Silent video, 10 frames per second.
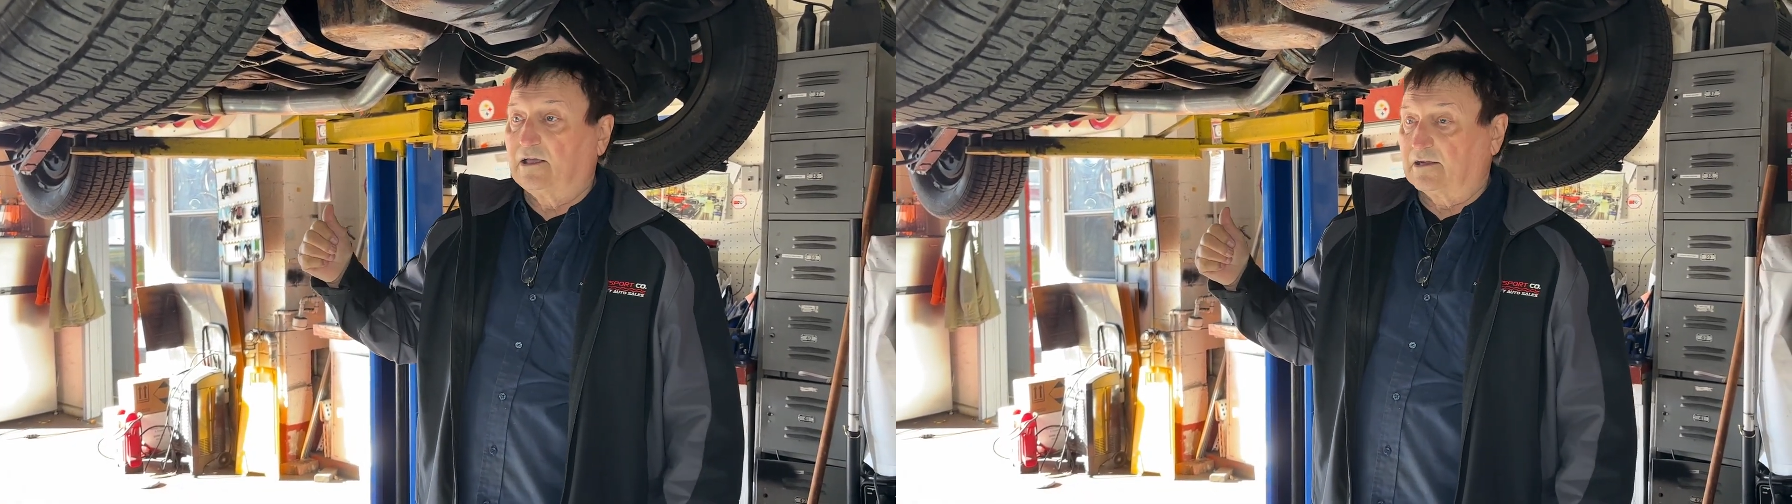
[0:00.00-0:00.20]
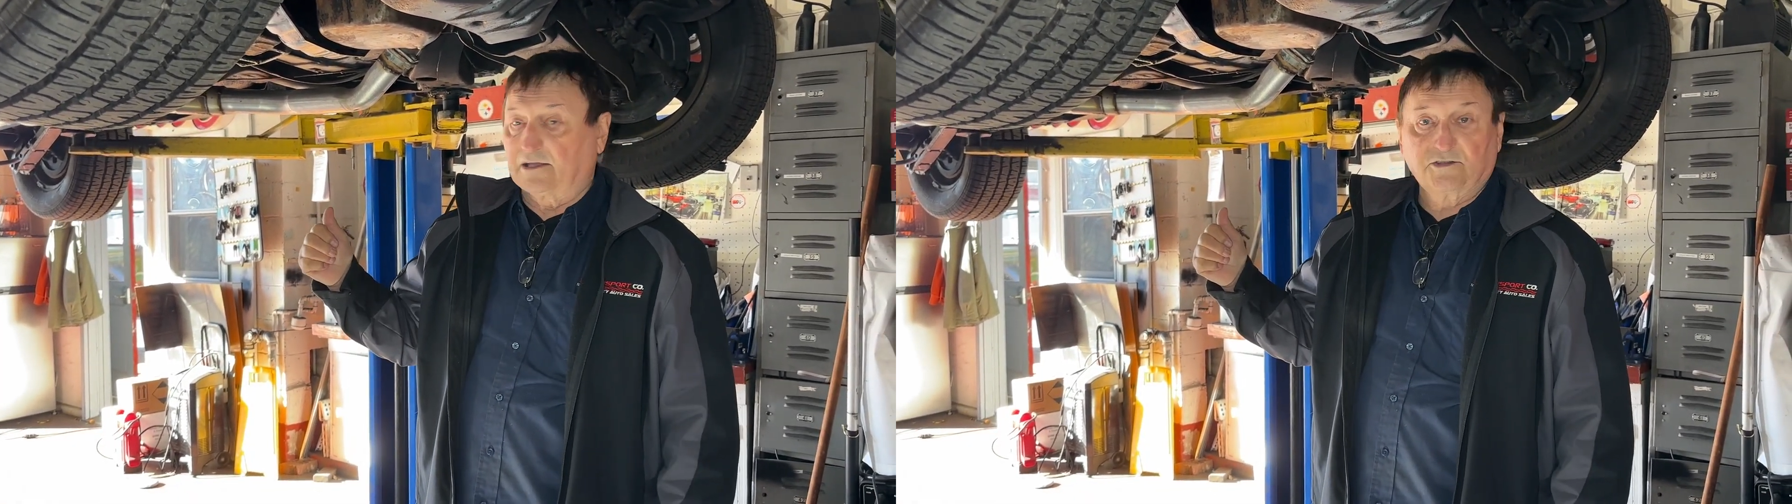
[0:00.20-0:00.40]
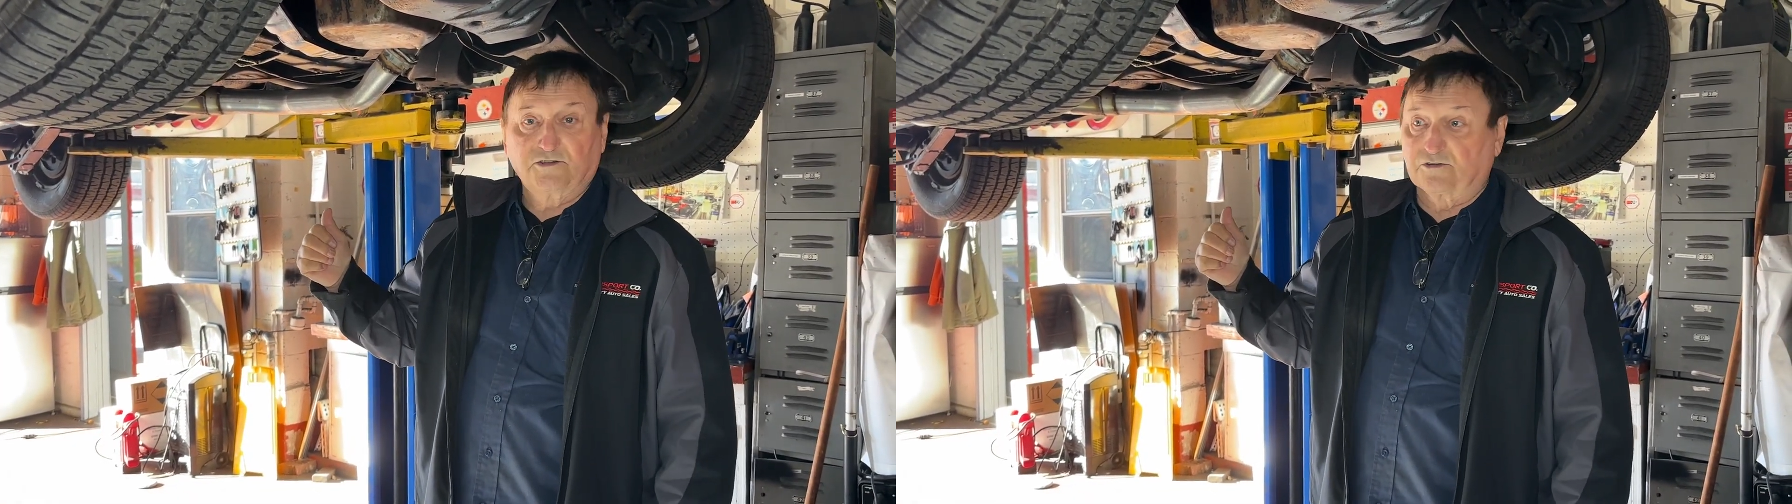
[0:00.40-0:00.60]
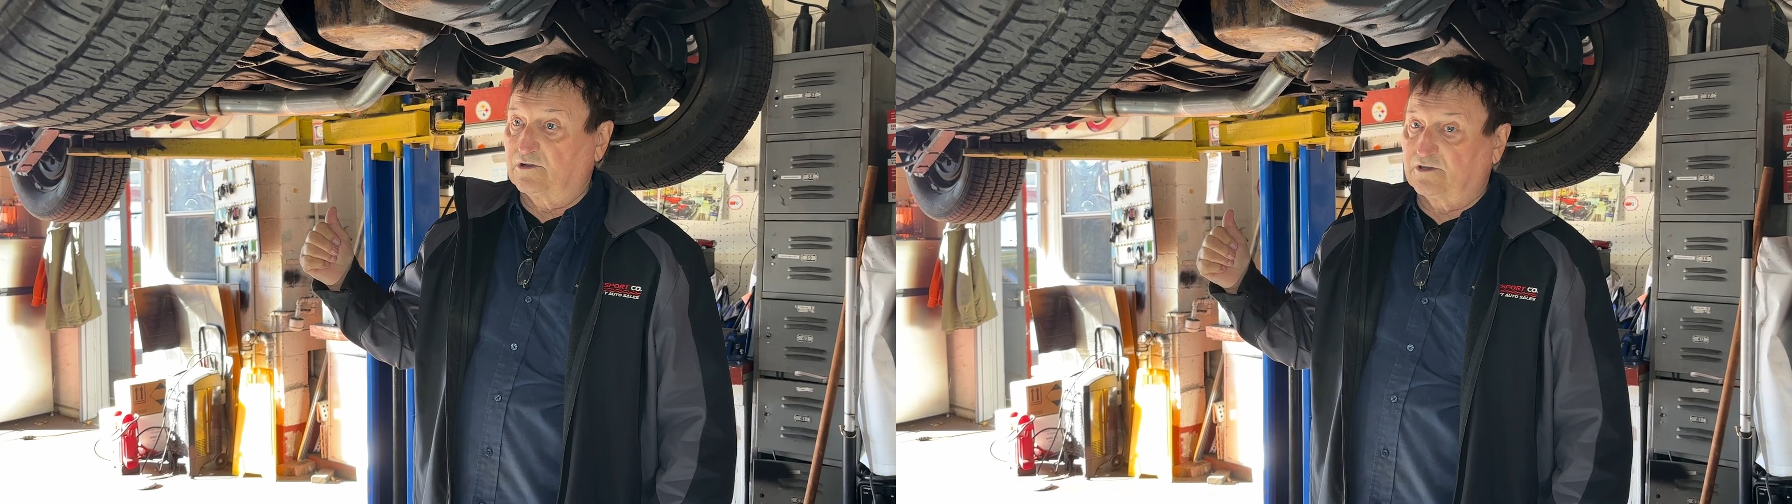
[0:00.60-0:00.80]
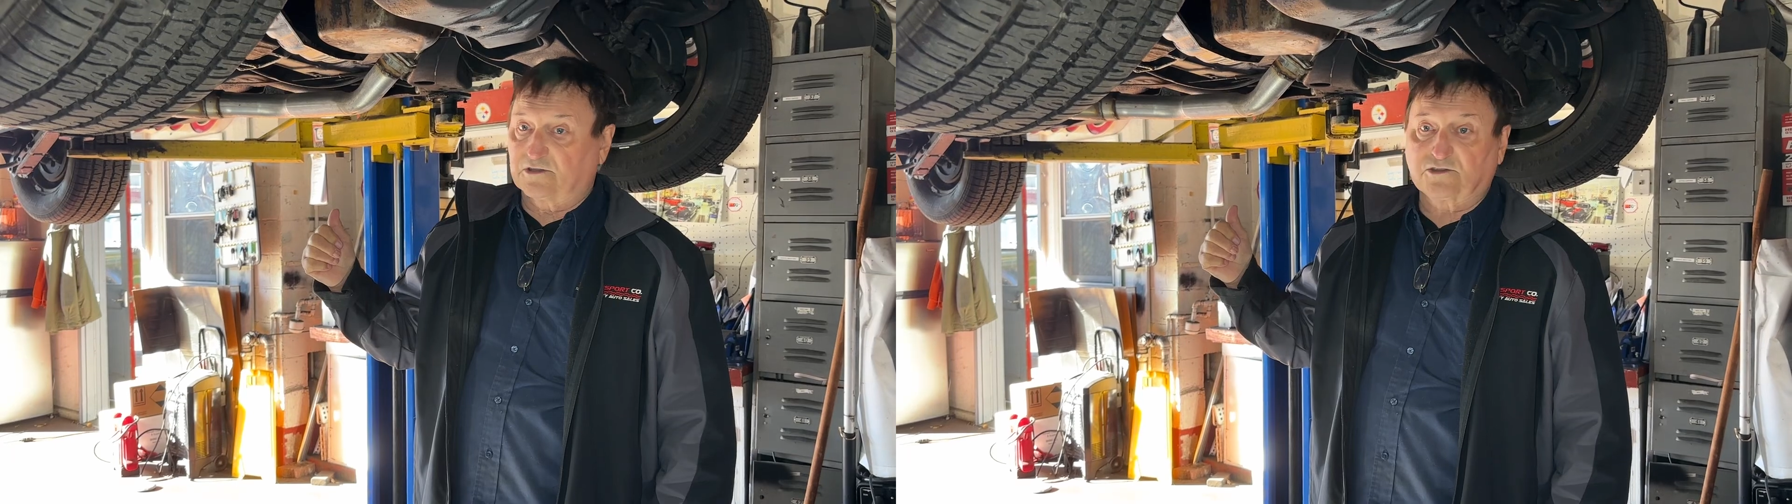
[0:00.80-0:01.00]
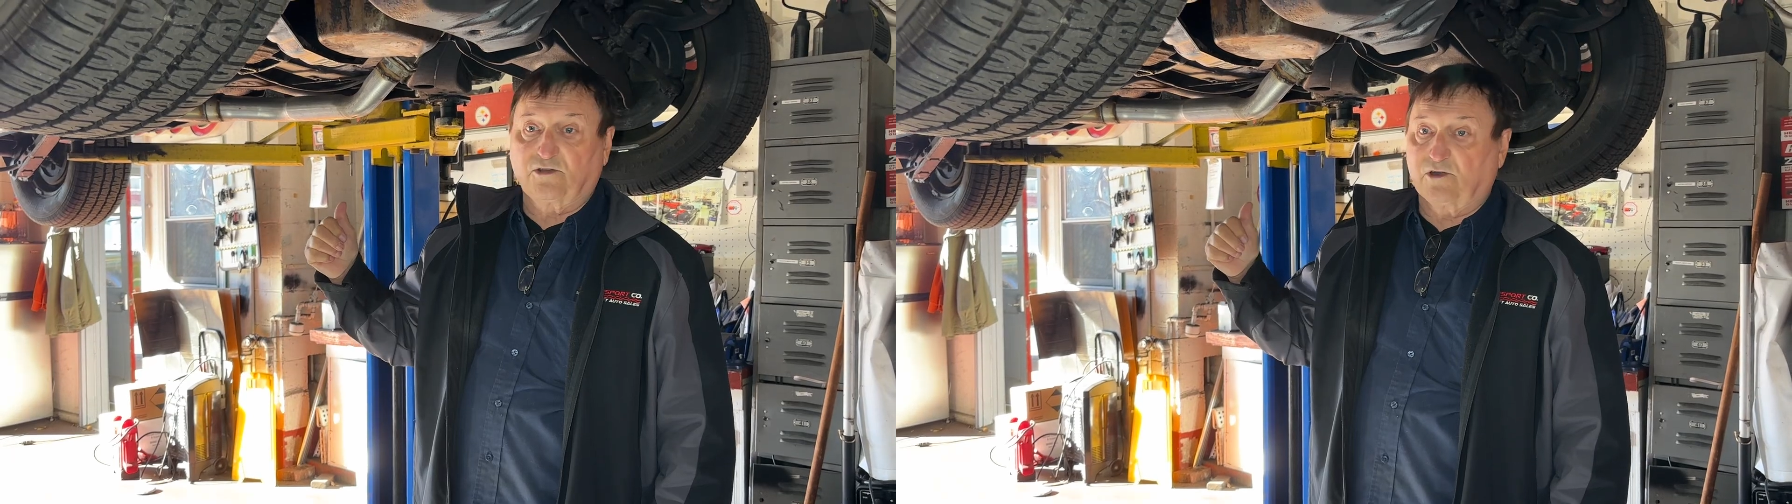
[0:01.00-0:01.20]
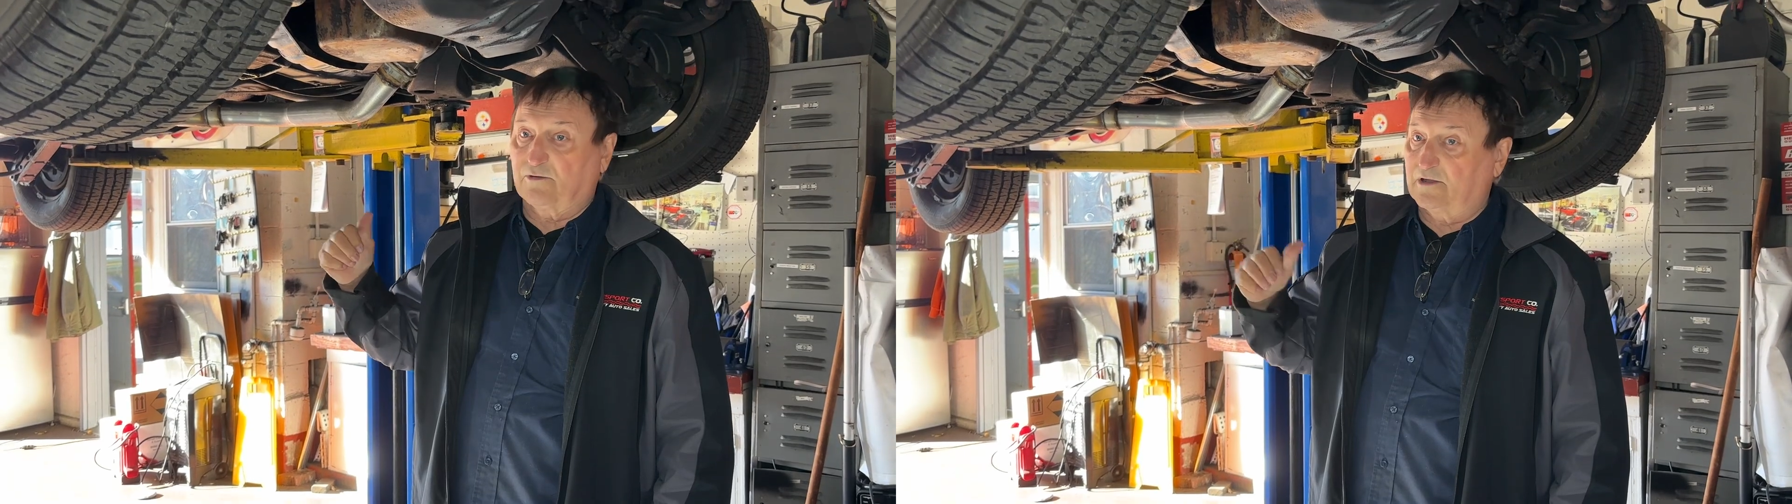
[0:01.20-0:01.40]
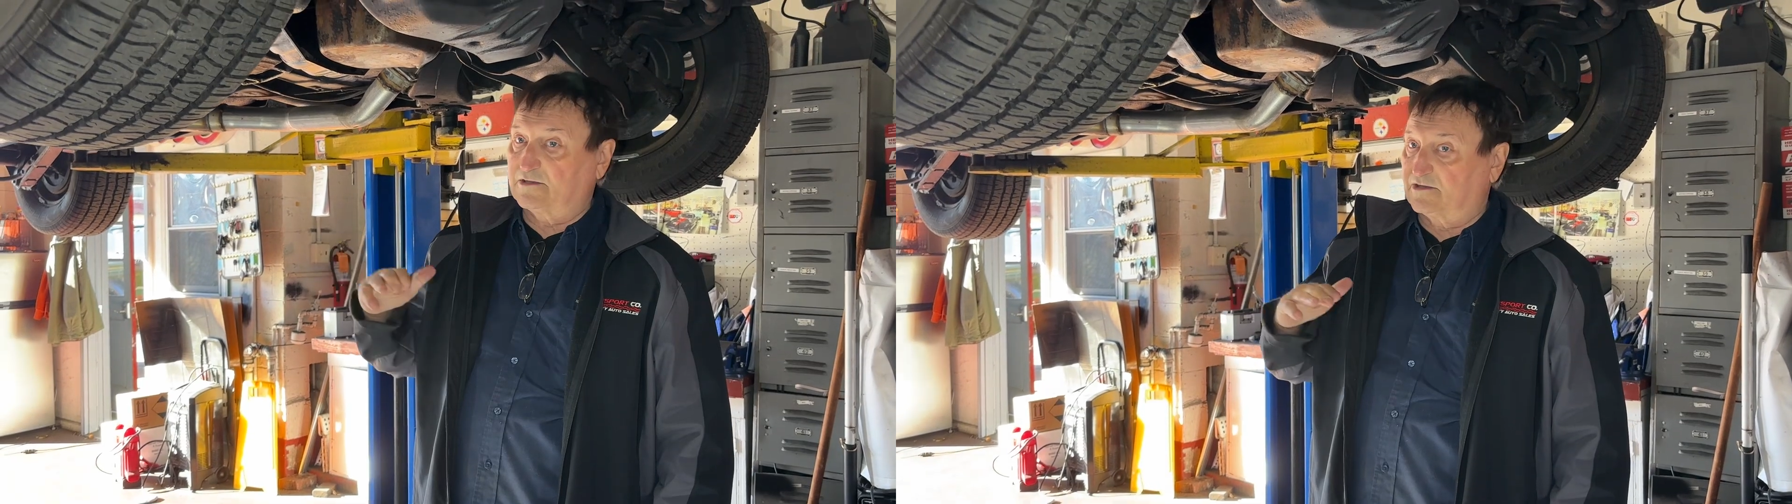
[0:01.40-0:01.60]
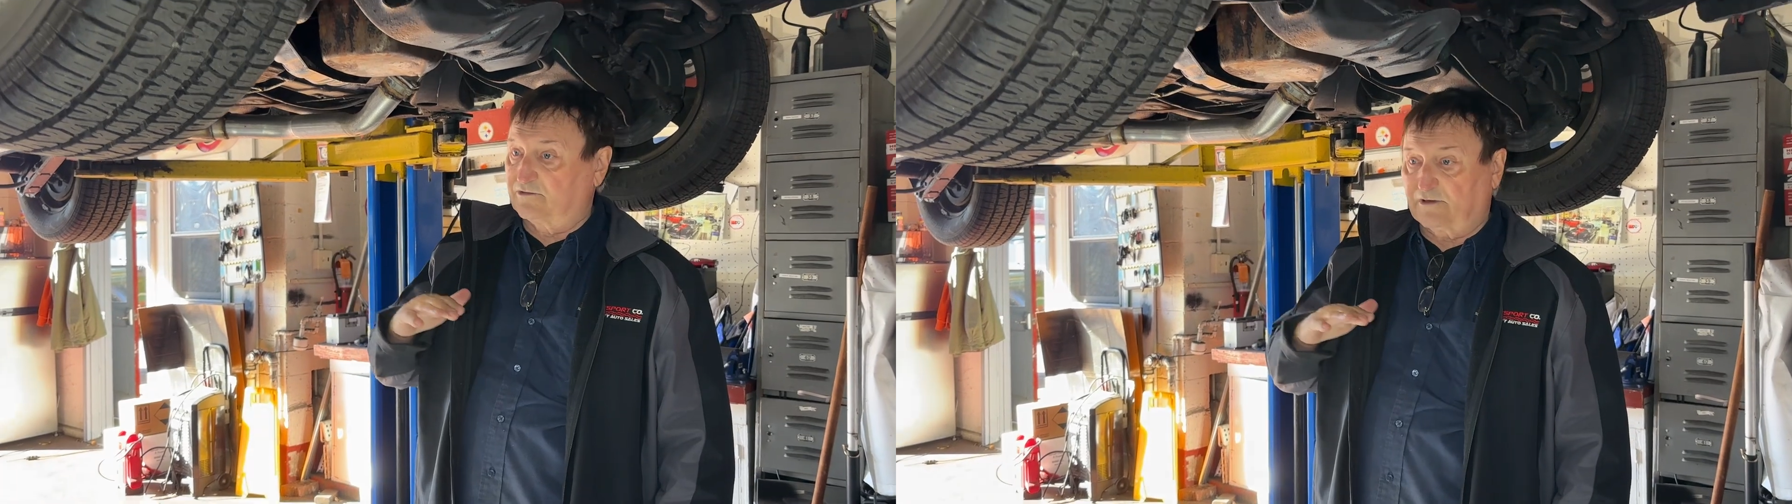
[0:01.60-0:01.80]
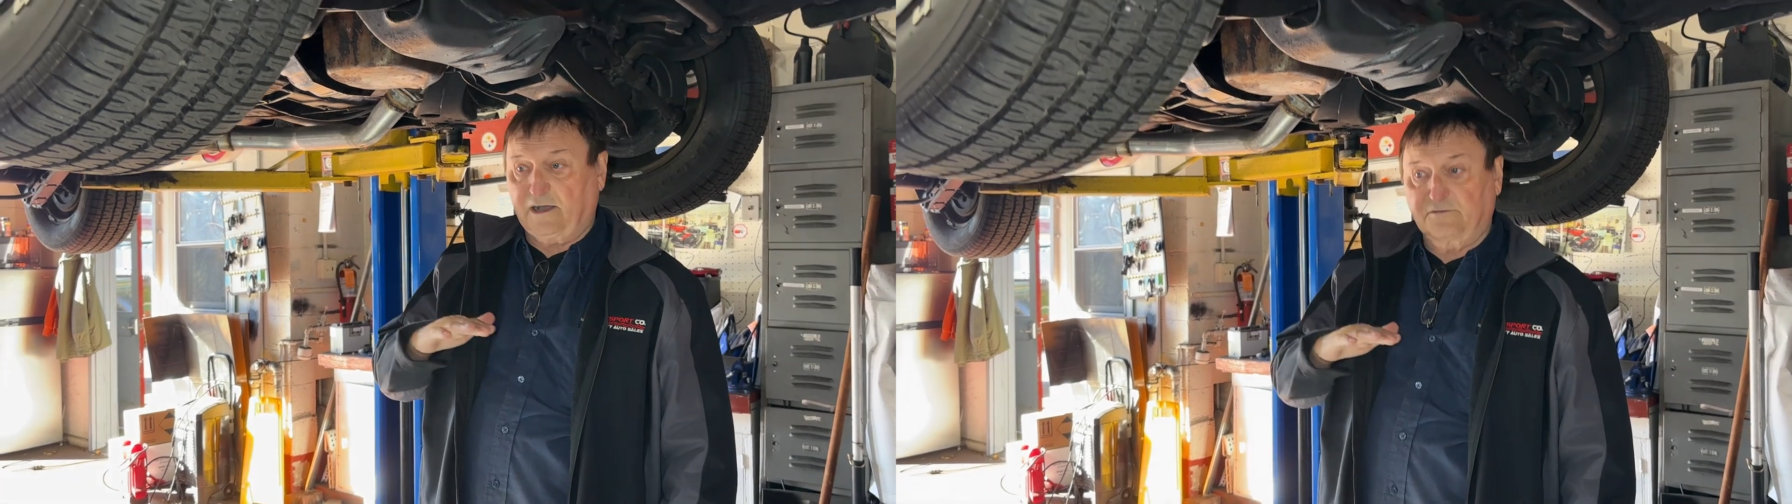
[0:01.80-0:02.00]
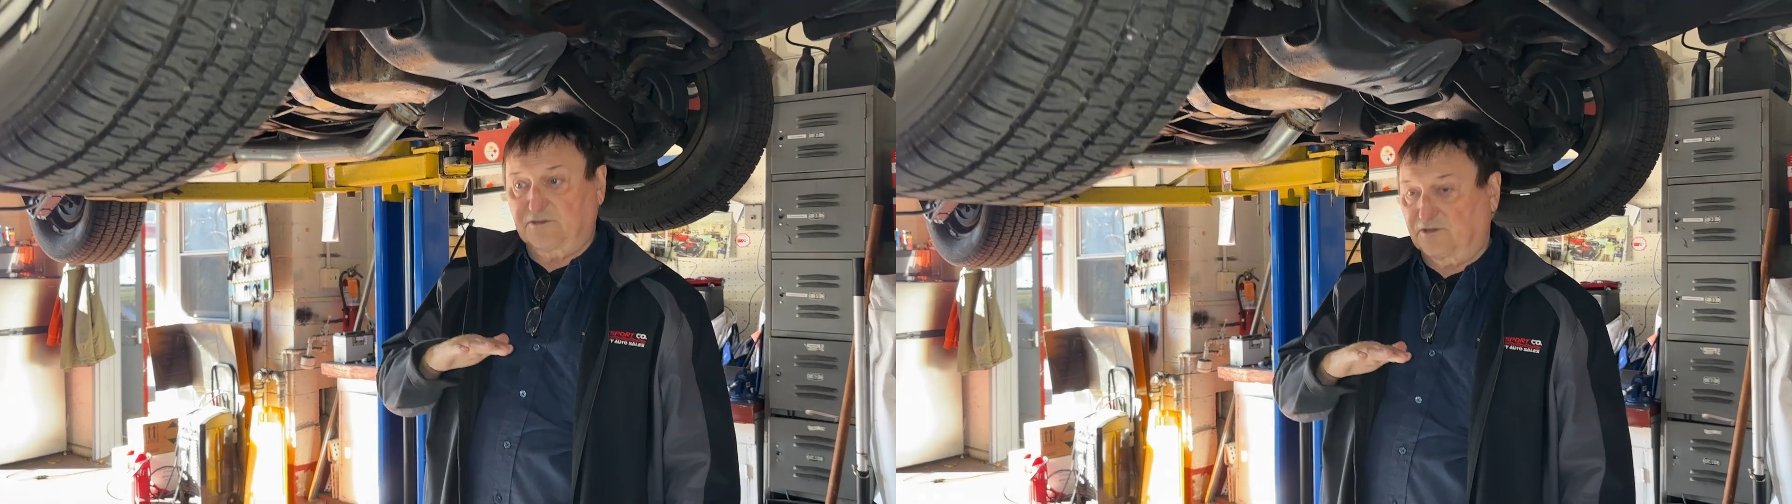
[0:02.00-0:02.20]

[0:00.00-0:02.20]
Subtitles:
And I assure you, this car runs and drives.